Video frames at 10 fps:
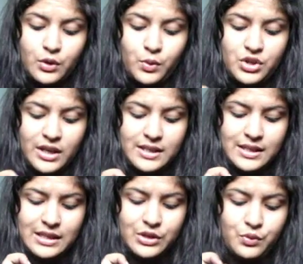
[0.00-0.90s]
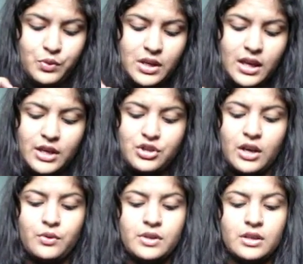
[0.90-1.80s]
which has three
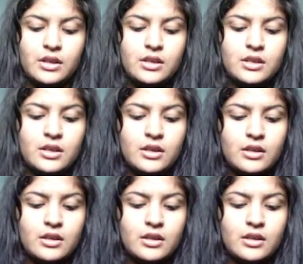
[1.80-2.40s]
eyeshadows in it.